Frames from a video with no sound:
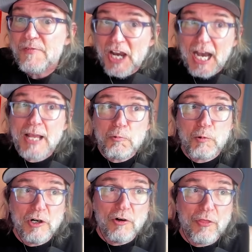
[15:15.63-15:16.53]
I
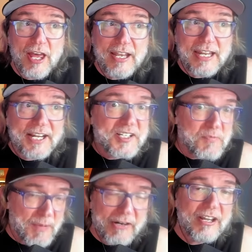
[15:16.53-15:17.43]
will then
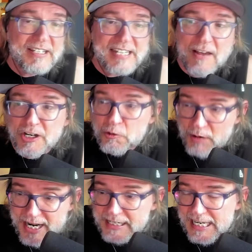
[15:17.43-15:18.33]
experience having
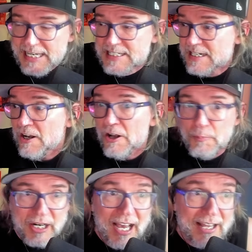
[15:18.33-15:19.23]
grandkids,
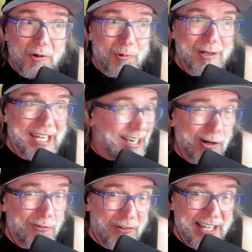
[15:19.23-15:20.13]
but I don't care
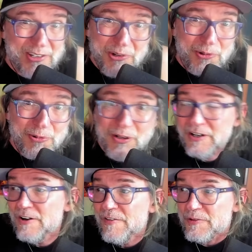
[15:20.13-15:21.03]
if I do,
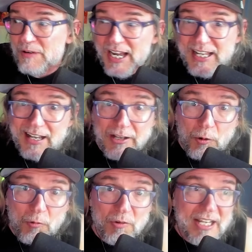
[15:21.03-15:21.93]
right?
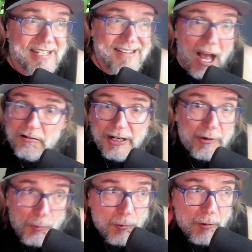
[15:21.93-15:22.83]
It's not like,
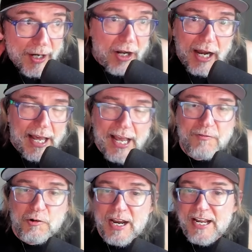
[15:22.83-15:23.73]
oh, I gotta have
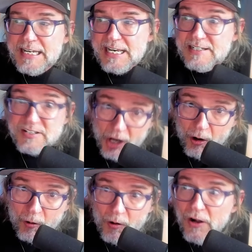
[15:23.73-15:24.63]
grandkids.
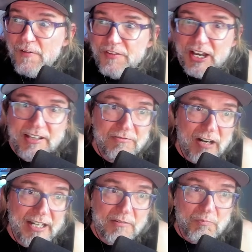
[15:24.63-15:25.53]
No,
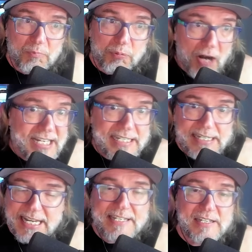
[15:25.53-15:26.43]
like Bryce
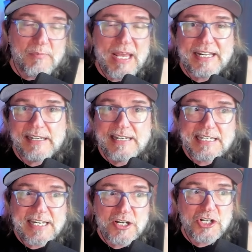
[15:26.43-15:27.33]
needs to make a
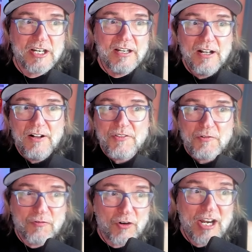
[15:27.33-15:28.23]
decision
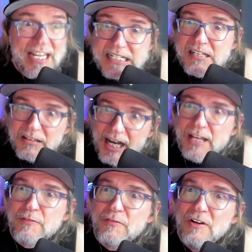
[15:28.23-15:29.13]
for his
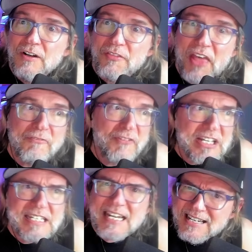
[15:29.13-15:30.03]
life that
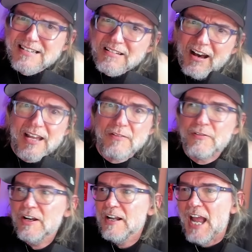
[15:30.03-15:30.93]
fits his life.
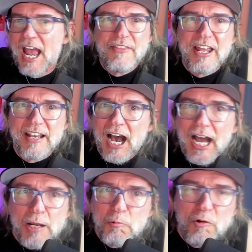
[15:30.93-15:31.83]
And then
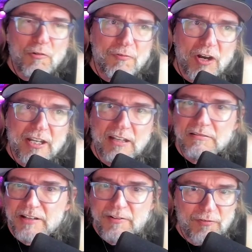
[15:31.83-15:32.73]
I will fucking
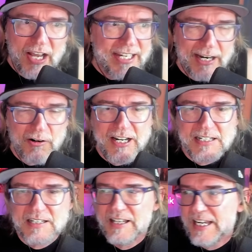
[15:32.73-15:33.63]
live
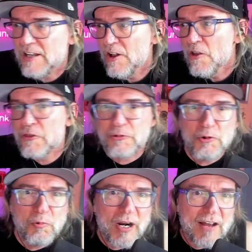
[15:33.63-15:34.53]
vicariously through
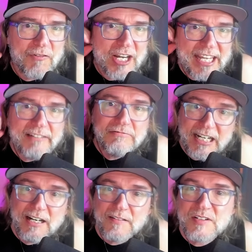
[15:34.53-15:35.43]
whatever he
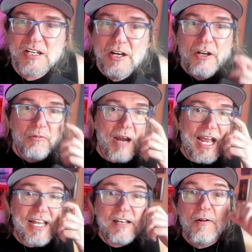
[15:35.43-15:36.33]
lives,
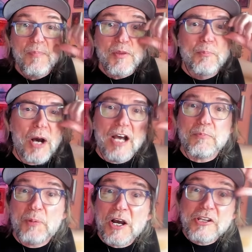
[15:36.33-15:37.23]
right?
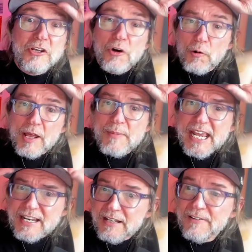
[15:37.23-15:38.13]
But you know what I
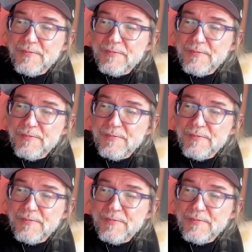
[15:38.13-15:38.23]
mean?